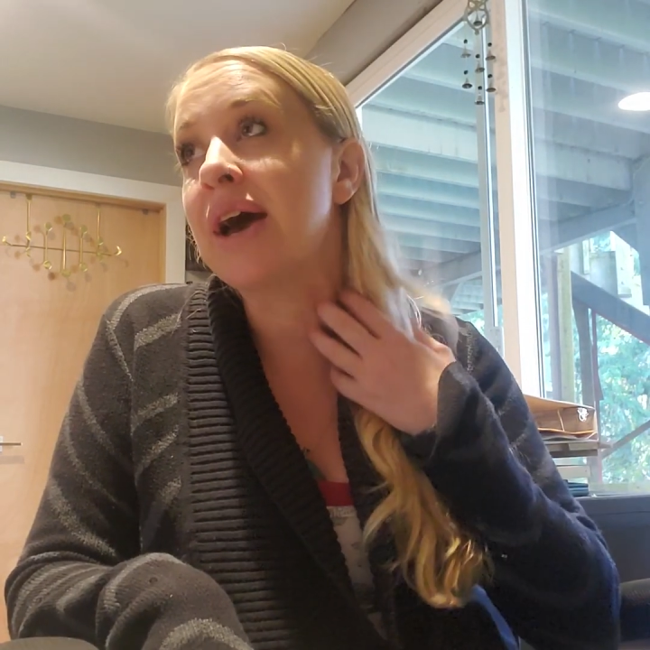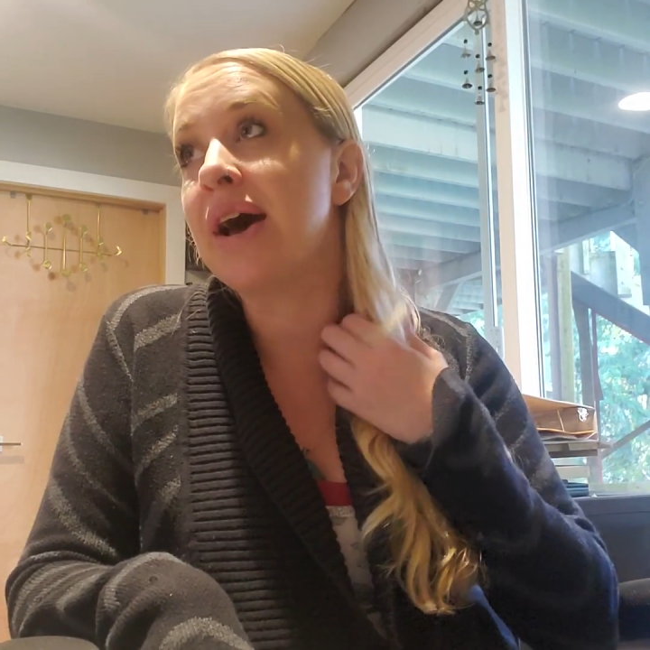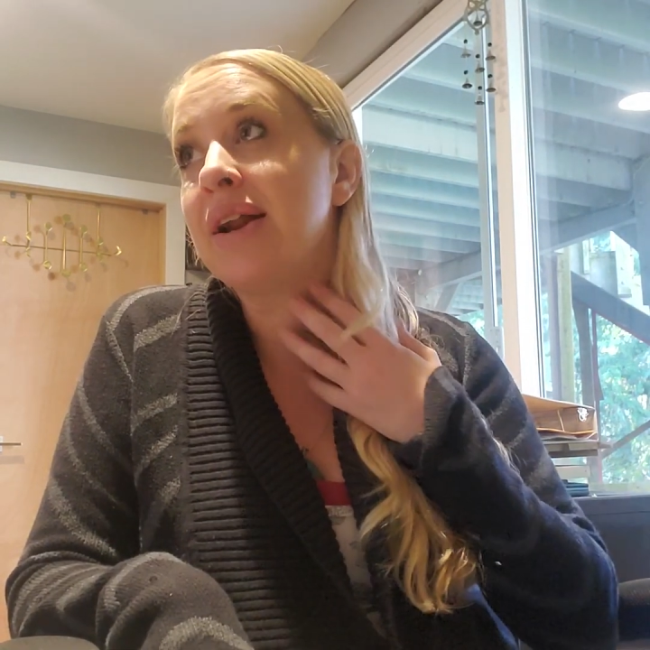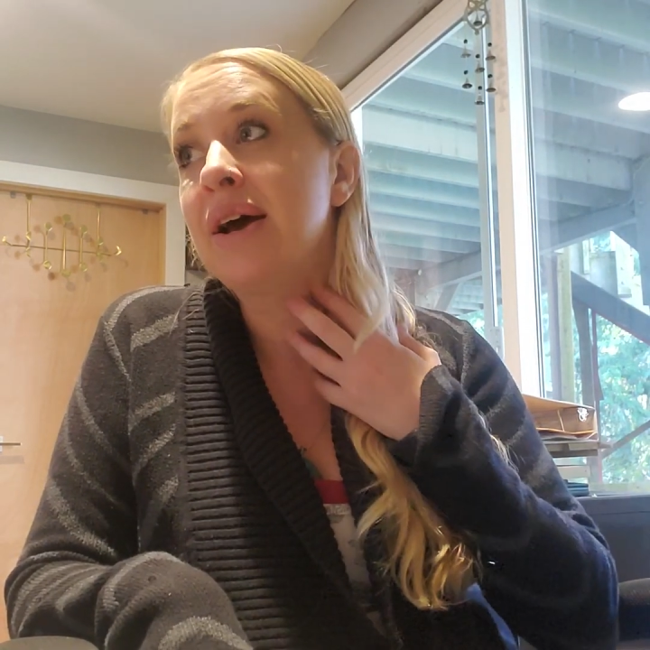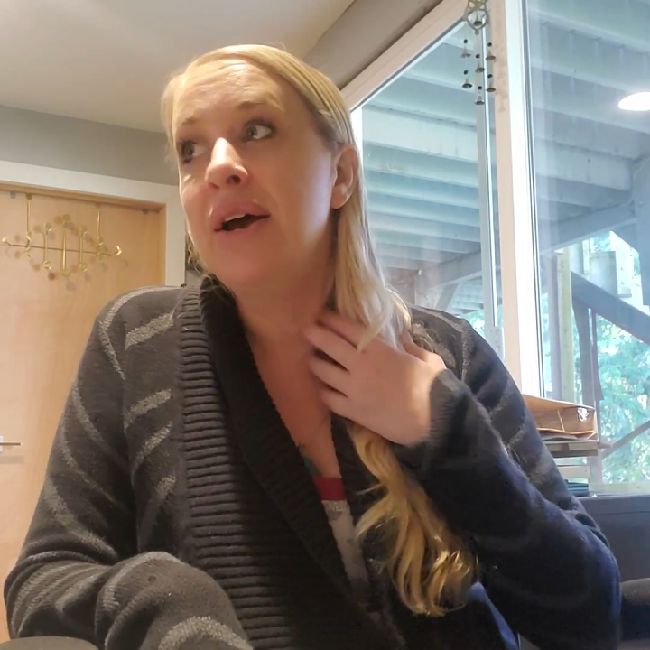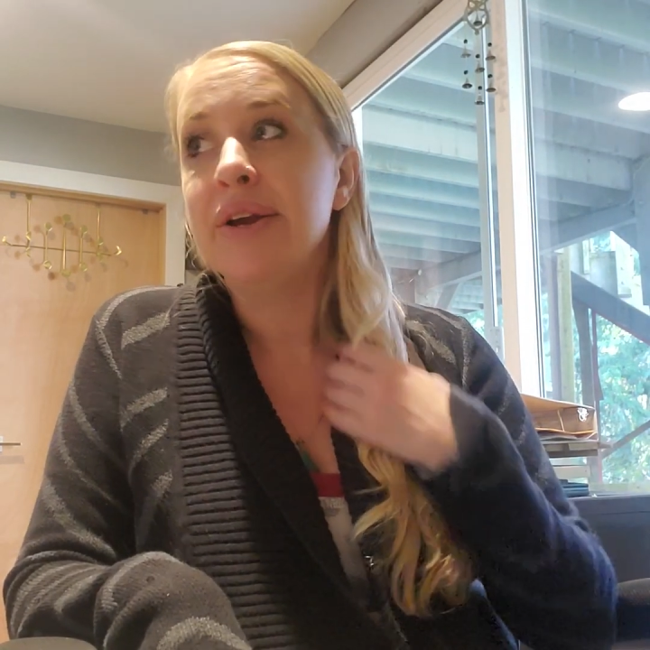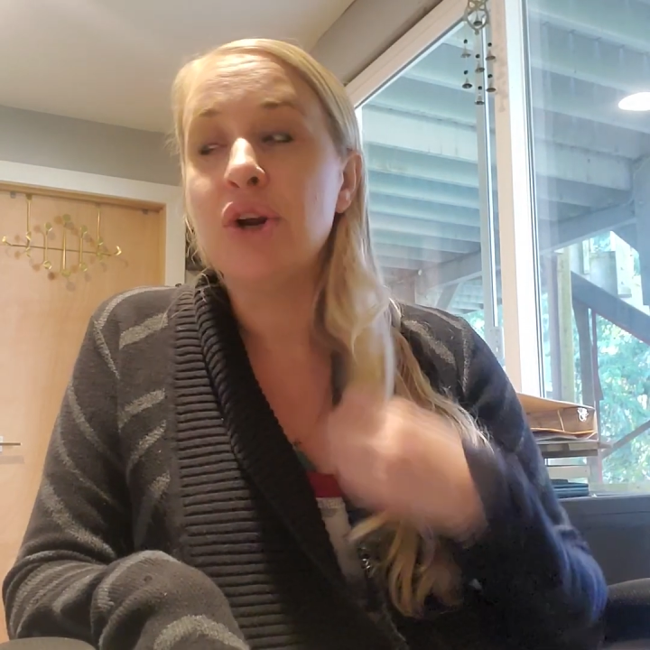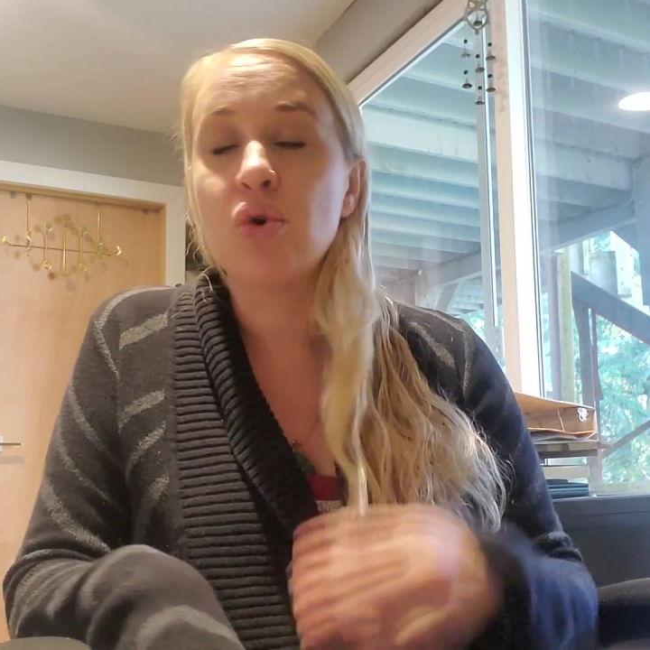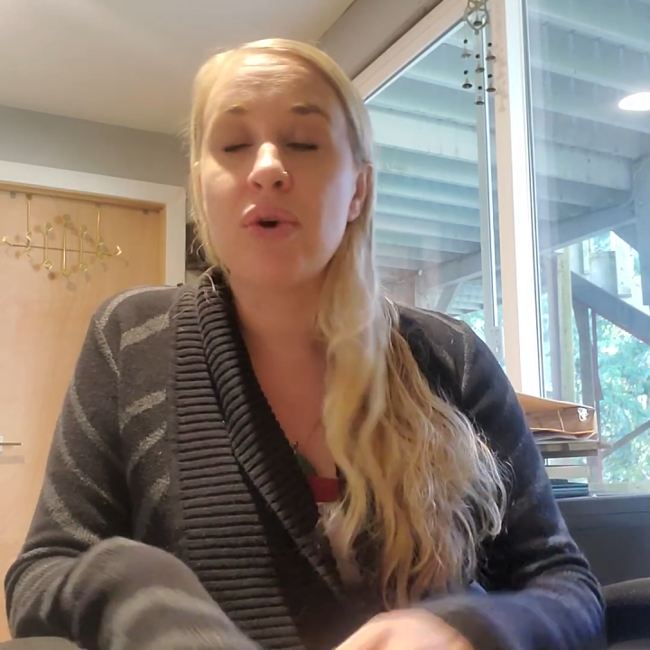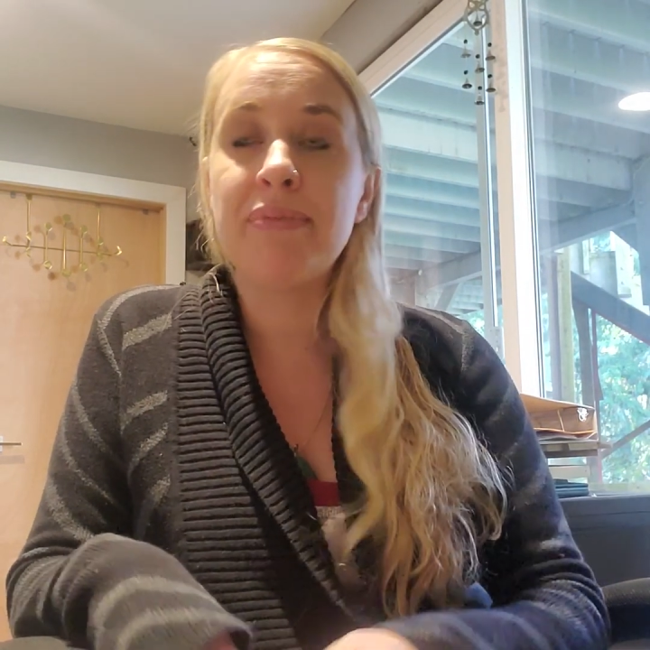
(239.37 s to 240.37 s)
at,
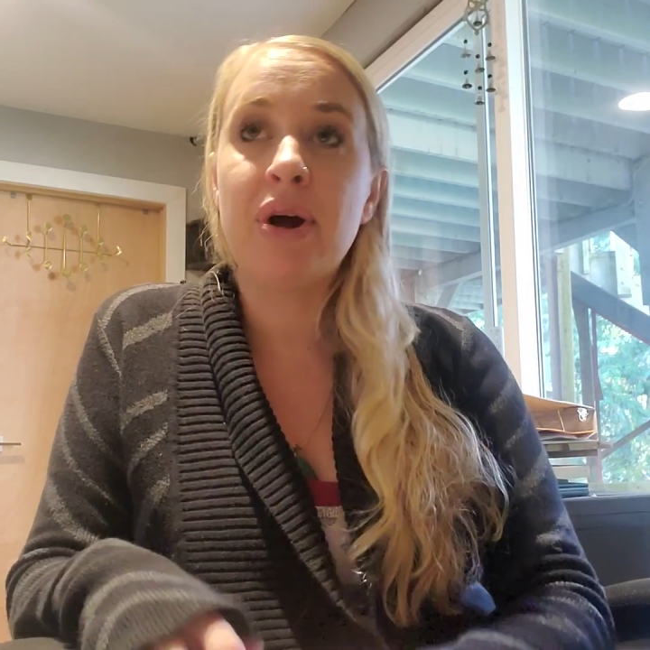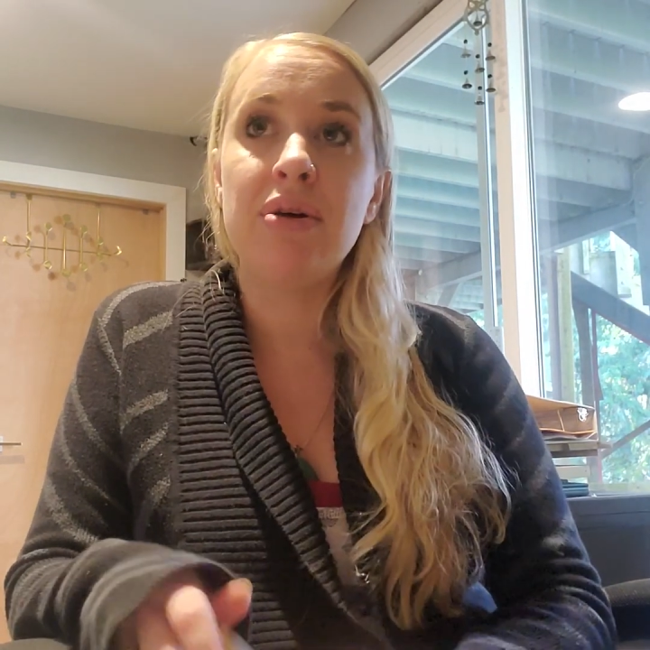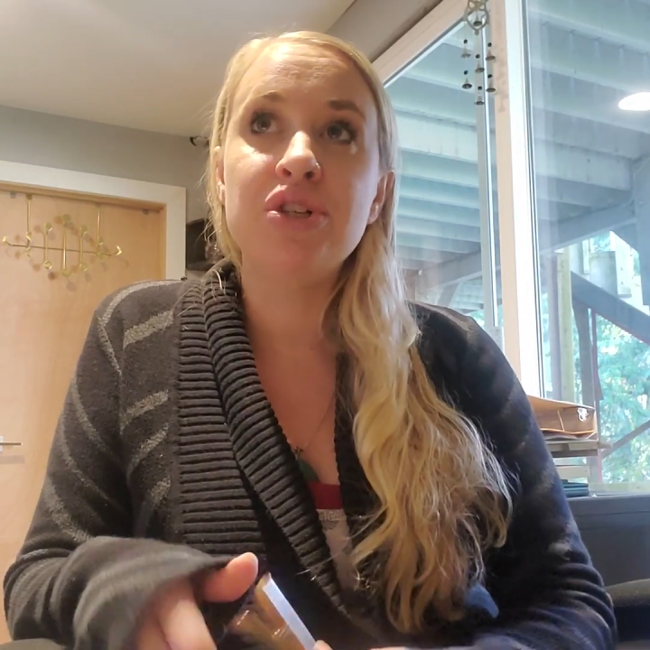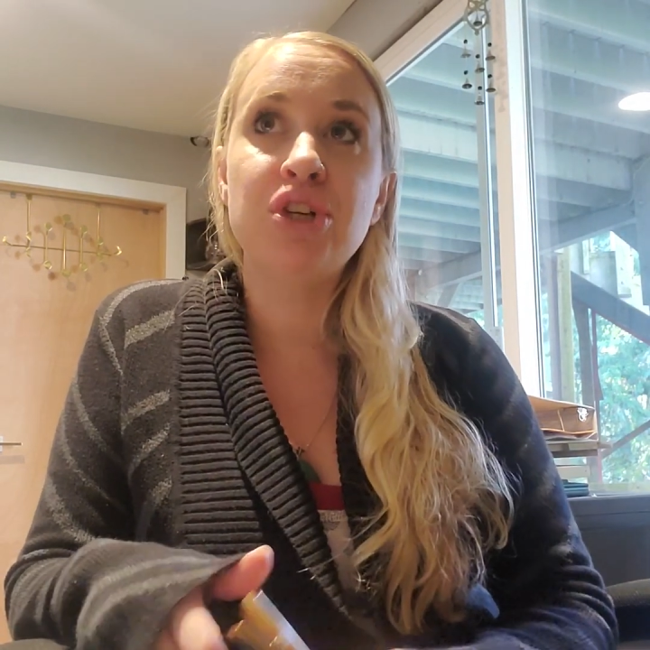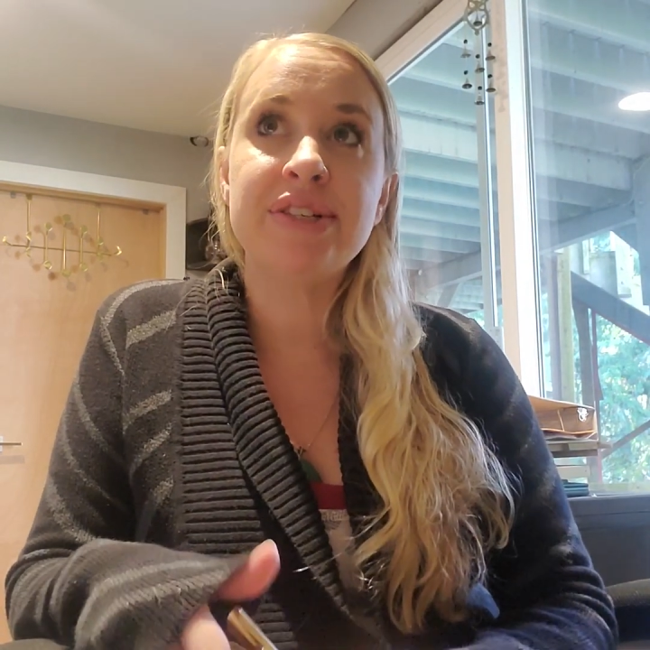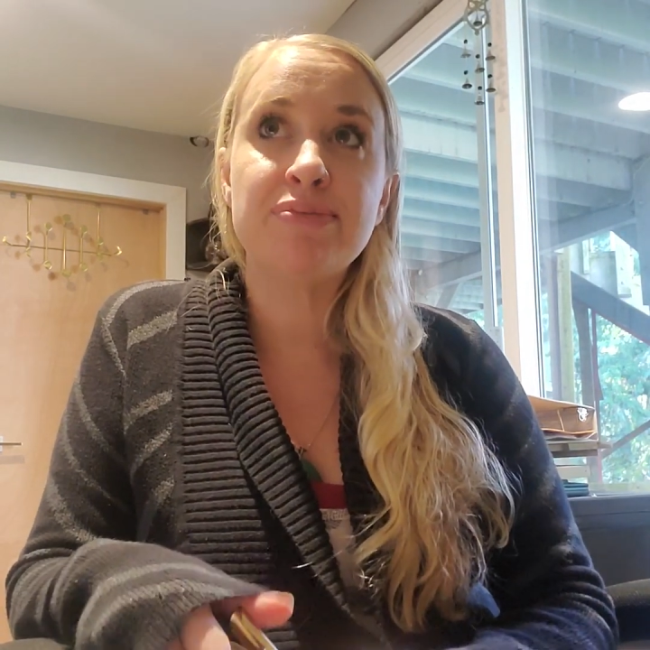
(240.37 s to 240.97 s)
criminology is